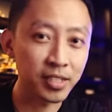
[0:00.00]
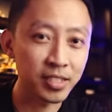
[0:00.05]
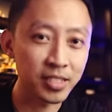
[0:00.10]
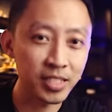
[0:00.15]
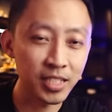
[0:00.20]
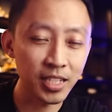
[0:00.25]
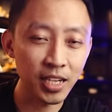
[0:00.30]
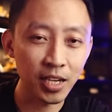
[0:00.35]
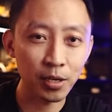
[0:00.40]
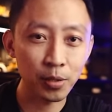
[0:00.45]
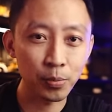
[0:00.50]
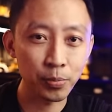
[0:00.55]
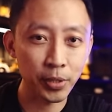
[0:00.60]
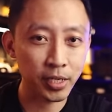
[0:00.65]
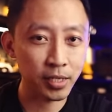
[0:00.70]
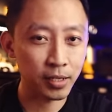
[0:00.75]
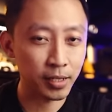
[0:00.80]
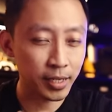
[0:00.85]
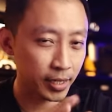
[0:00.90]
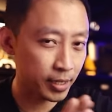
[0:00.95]
They see how
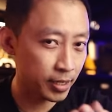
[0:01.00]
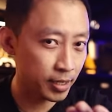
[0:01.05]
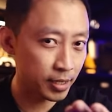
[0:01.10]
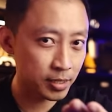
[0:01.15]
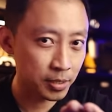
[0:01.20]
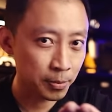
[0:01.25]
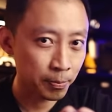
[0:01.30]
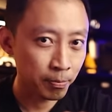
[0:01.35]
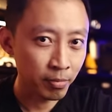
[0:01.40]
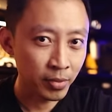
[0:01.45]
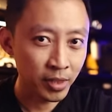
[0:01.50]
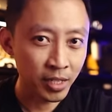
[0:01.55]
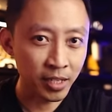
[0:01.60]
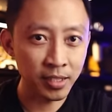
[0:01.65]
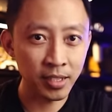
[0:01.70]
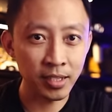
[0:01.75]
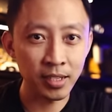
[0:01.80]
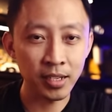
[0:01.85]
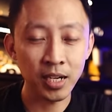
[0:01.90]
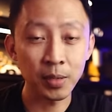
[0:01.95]
bright the light is
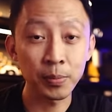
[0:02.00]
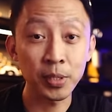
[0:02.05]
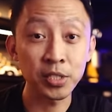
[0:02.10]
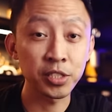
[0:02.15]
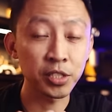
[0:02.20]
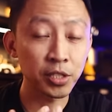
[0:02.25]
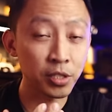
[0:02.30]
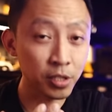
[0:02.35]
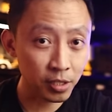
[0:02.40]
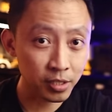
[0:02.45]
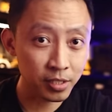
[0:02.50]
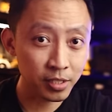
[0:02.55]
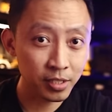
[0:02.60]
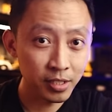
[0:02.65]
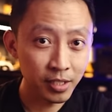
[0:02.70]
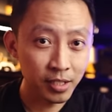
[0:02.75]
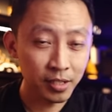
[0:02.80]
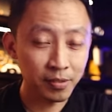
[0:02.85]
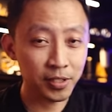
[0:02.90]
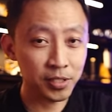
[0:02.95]
and then how much it
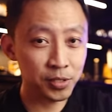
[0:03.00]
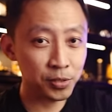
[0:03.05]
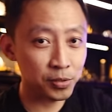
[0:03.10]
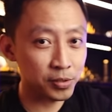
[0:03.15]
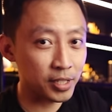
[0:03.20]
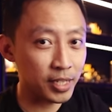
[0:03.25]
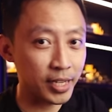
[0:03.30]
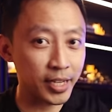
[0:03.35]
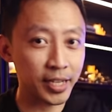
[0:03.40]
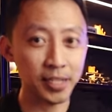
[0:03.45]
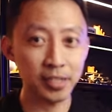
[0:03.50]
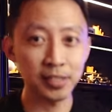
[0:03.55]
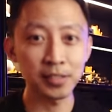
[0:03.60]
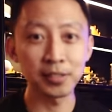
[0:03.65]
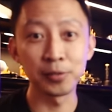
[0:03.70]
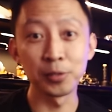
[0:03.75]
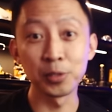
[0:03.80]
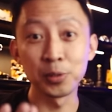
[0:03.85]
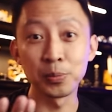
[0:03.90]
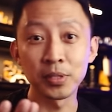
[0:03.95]
costs, right? So the higher
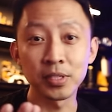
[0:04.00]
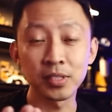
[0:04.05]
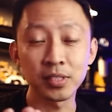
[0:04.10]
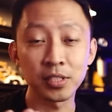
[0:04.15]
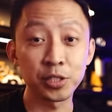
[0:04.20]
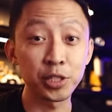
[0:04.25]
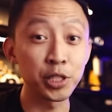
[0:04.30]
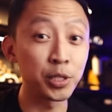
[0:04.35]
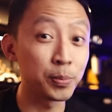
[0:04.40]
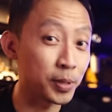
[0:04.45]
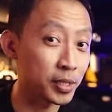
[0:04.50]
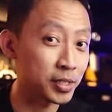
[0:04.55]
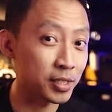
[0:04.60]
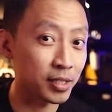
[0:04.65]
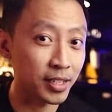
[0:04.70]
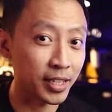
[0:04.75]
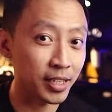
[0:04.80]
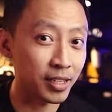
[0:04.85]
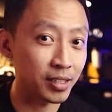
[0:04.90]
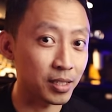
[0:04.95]
the lumen, the cheaper the
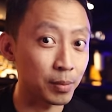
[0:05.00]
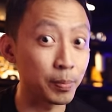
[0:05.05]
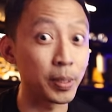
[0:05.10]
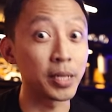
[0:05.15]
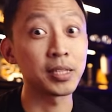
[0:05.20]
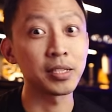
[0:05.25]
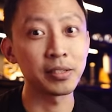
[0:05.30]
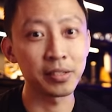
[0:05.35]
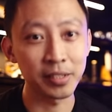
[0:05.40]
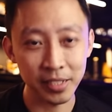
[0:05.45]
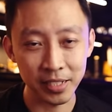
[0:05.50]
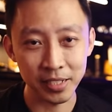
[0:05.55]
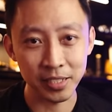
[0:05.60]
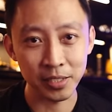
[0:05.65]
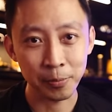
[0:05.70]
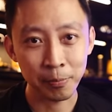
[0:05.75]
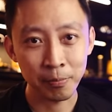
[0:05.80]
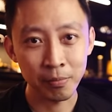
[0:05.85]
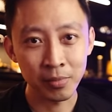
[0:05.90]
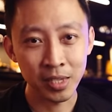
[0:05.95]
light, the better it is.